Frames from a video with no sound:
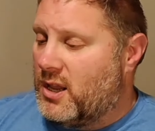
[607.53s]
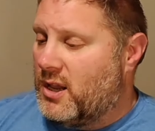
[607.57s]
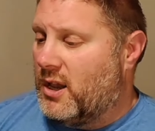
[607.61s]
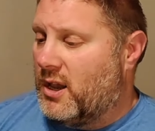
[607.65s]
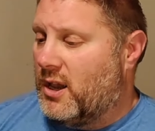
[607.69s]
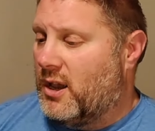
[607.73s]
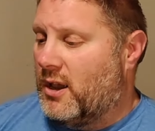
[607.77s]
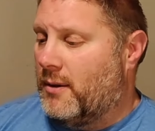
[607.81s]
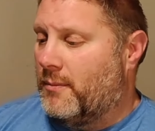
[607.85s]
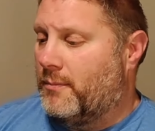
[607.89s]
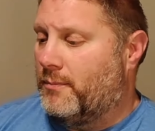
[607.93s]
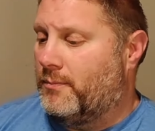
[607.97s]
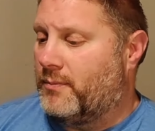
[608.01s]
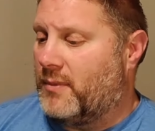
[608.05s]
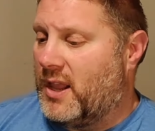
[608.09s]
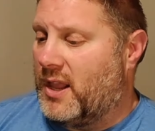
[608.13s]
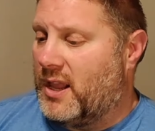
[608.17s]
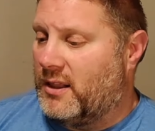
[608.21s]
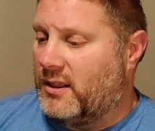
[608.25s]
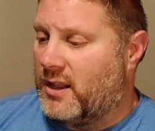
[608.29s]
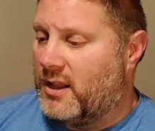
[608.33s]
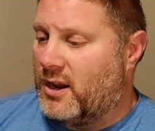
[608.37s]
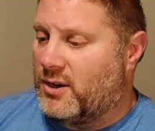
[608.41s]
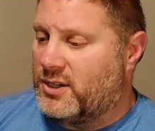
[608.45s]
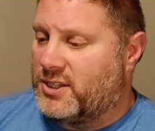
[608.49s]

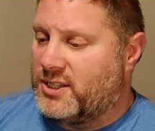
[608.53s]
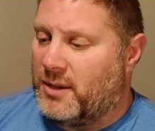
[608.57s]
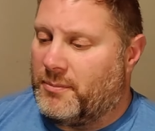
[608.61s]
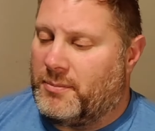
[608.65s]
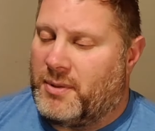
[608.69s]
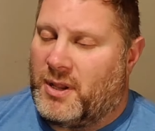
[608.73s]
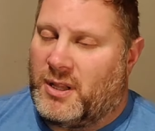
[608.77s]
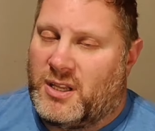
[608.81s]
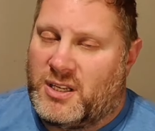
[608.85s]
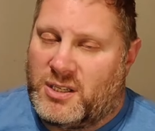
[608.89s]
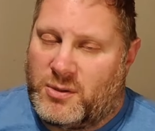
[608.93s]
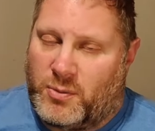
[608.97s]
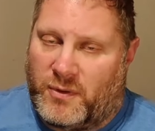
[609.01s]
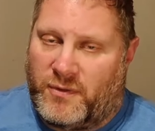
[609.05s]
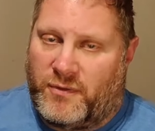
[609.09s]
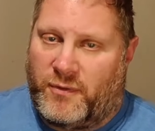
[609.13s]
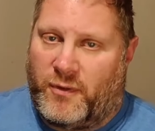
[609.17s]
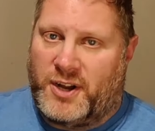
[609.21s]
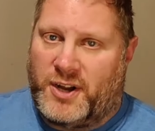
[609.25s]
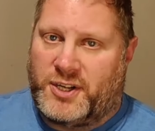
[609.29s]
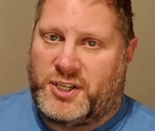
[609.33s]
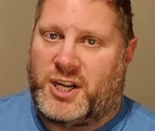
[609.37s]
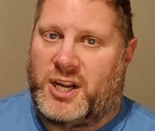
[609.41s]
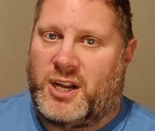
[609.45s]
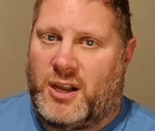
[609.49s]
And there's something that's
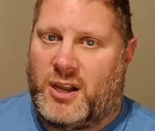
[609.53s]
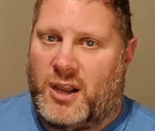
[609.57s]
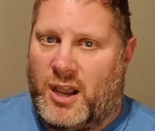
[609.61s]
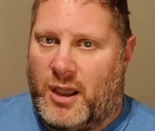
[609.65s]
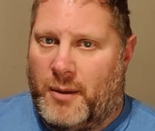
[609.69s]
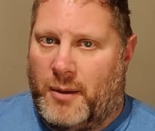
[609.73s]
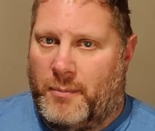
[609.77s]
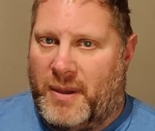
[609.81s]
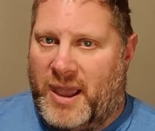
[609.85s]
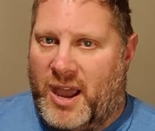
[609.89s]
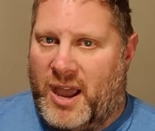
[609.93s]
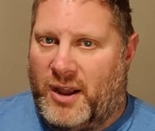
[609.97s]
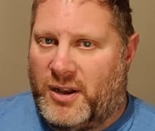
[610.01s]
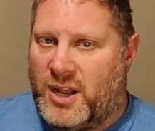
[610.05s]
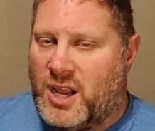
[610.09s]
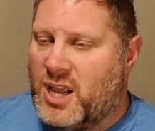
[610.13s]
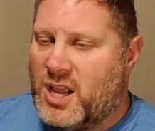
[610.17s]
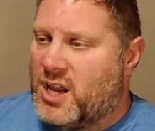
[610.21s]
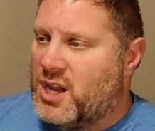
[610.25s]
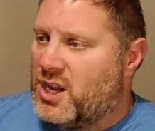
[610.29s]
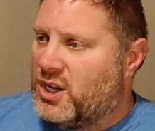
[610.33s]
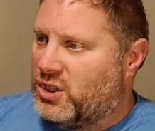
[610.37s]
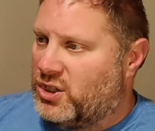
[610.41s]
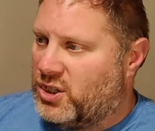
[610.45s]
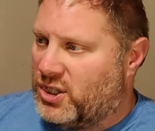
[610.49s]
refreshing about
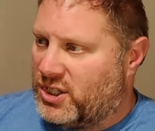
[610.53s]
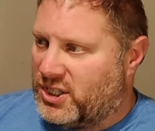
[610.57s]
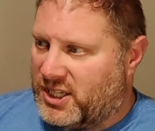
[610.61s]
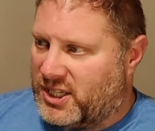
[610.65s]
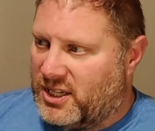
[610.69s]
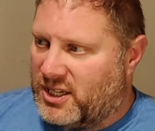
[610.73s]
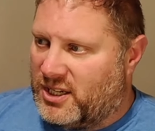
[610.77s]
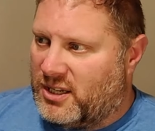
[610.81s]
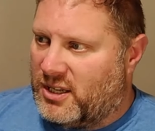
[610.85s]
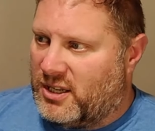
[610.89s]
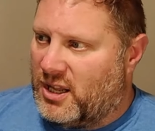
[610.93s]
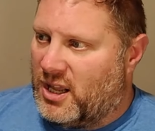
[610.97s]
just